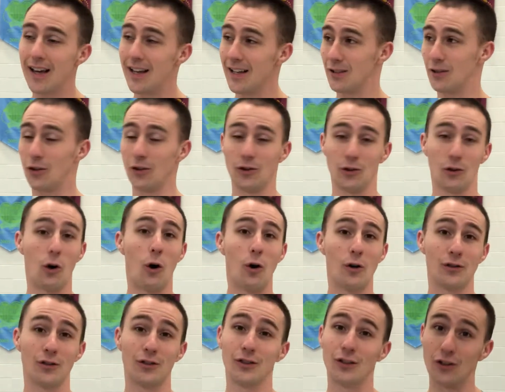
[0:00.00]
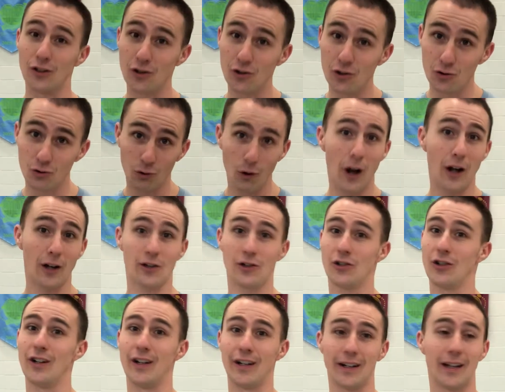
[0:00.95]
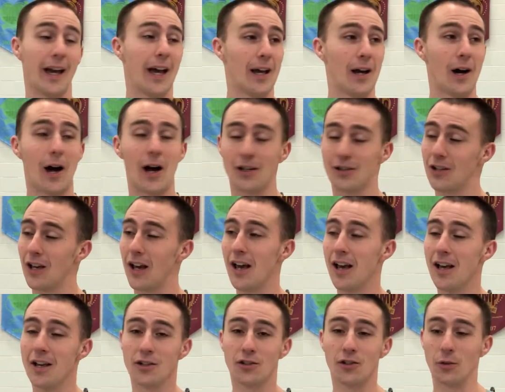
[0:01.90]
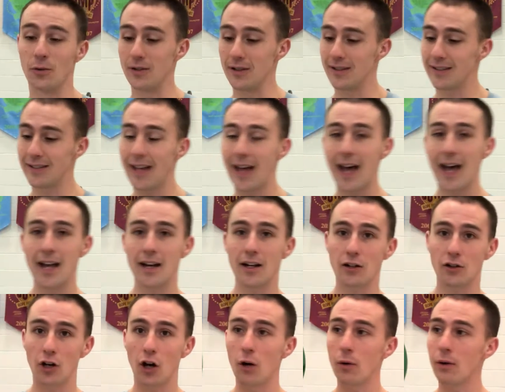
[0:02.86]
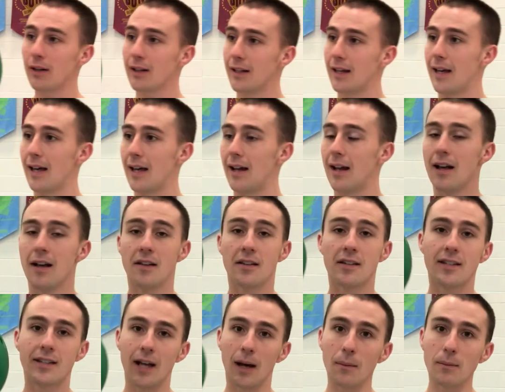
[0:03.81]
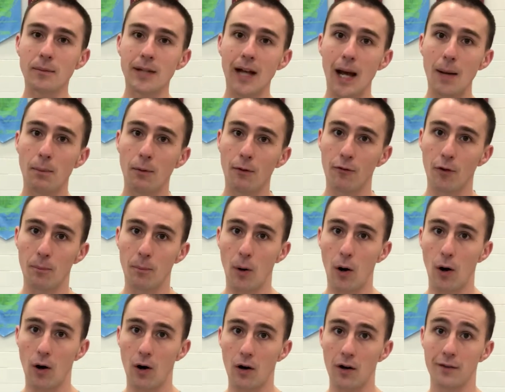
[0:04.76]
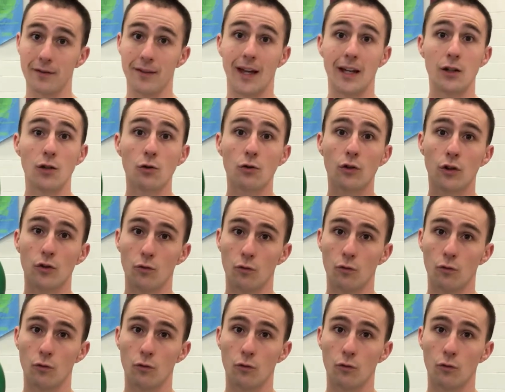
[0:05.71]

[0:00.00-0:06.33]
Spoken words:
It's gonna cause destruction and chaos. So instead, go and get some type of a ball that you can